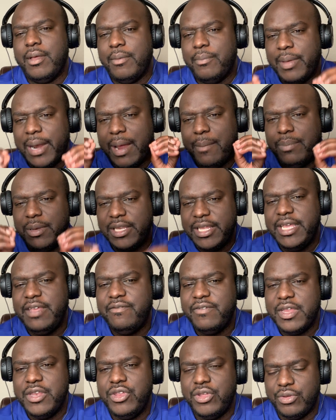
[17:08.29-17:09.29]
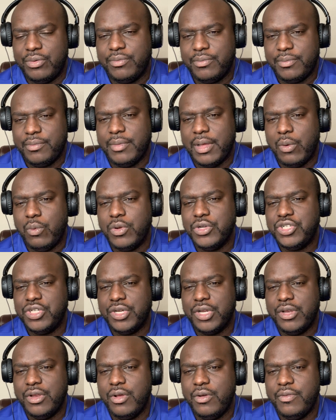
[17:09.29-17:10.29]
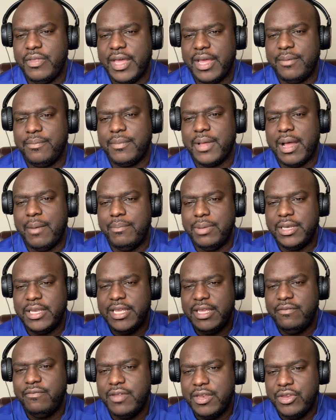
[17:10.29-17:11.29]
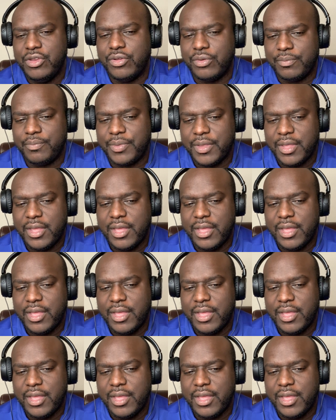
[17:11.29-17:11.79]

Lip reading: But I believe in you. I want you to know that. I believe in you.